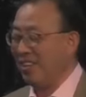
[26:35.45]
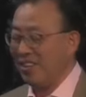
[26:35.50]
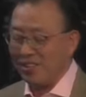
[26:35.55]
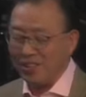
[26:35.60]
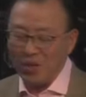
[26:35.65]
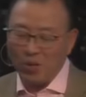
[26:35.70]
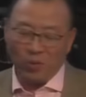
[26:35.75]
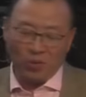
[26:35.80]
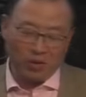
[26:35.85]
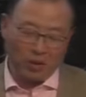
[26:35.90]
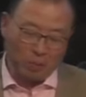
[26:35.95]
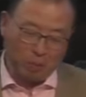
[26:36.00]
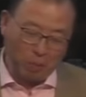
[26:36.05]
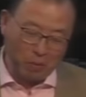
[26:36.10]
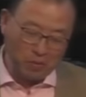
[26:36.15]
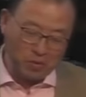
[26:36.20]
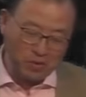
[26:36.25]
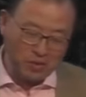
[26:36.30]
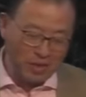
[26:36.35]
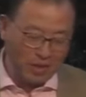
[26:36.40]
So, one of the
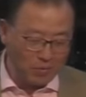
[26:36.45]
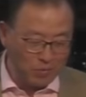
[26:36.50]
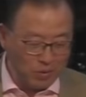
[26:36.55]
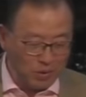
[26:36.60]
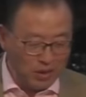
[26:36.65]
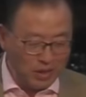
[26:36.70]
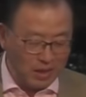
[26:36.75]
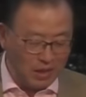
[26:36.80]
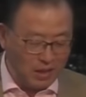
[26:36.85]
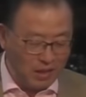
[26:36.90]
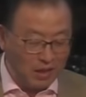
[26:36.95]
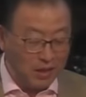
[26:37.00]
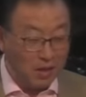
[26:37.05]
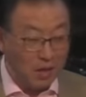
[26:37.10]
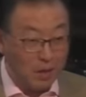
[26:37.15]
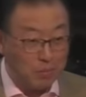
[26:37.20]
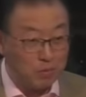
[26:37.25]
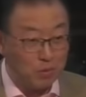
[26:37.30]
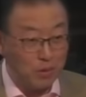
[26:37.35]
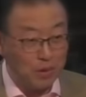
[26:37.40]
persons that really kind of
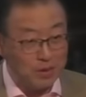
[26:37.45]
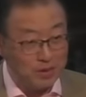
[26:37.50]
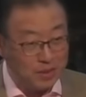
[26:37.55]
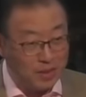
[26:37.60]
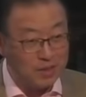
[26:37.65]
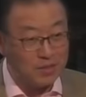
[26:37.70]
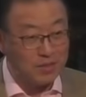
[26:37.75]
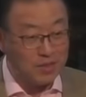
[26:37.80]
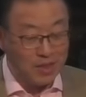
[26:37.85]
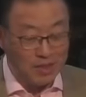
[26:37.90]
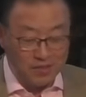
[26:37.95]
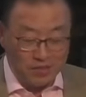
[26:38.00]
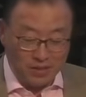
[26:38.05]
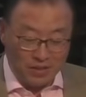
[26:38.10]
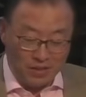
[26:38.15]
encapsulates that sense